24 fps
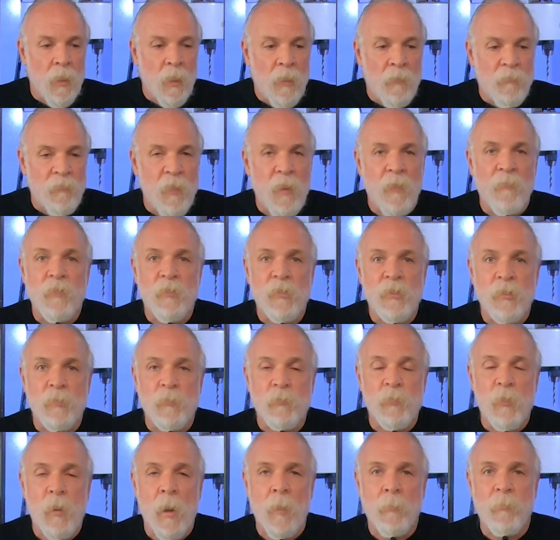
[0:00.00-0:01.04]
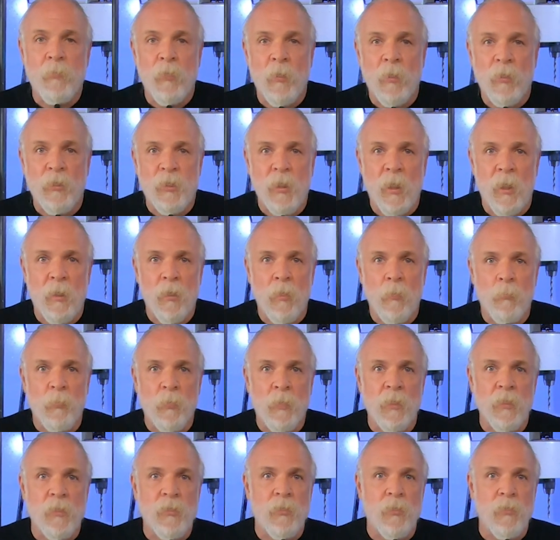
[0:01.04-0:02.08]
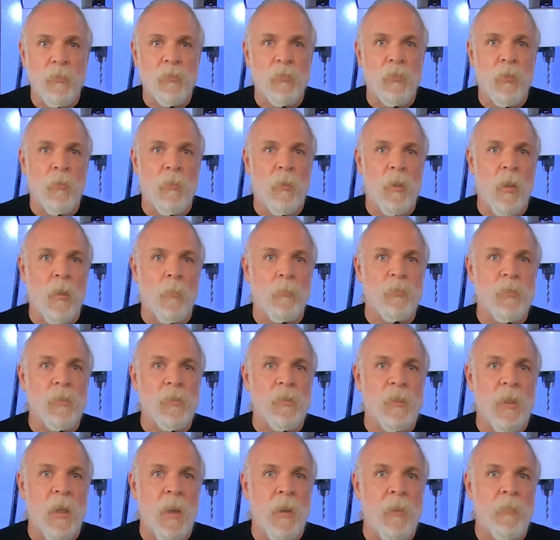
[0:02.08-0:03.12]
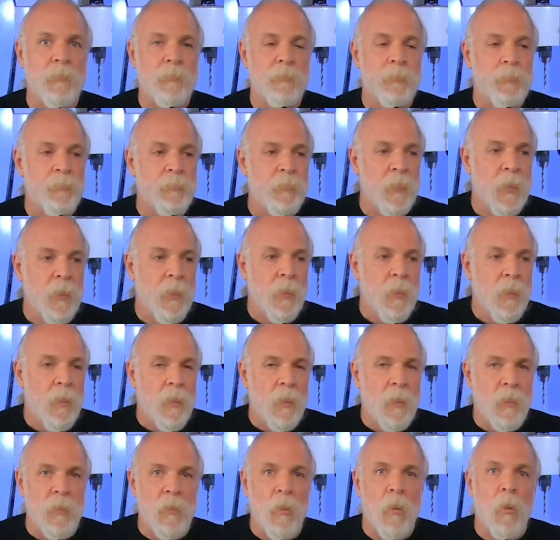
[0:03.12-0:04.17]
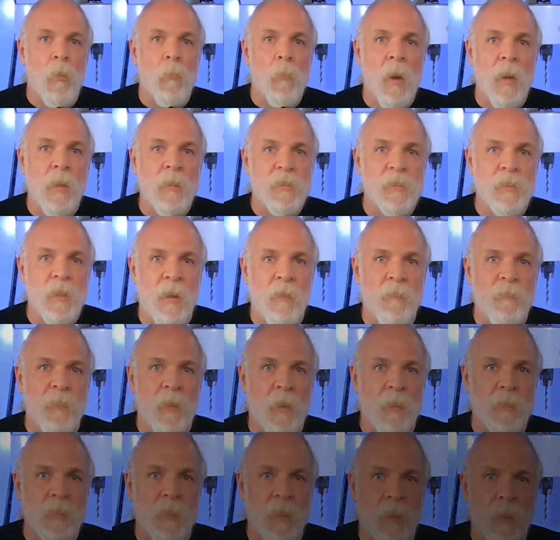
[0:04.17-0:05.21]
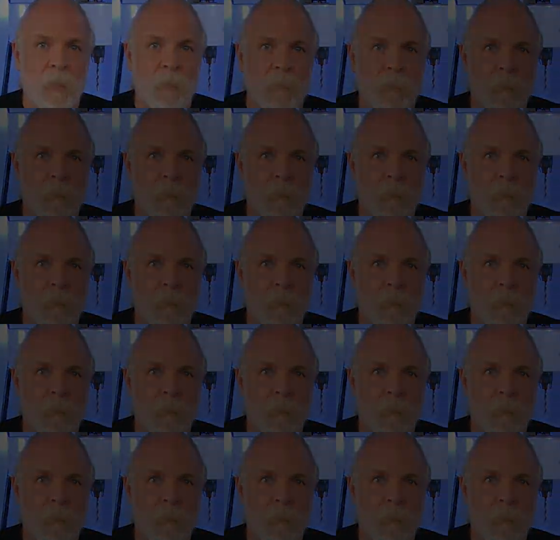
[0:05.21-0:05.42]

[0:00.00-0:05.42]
If you haven't subscribed to our channel, please do so. It helps us out. And you all ride safe out there.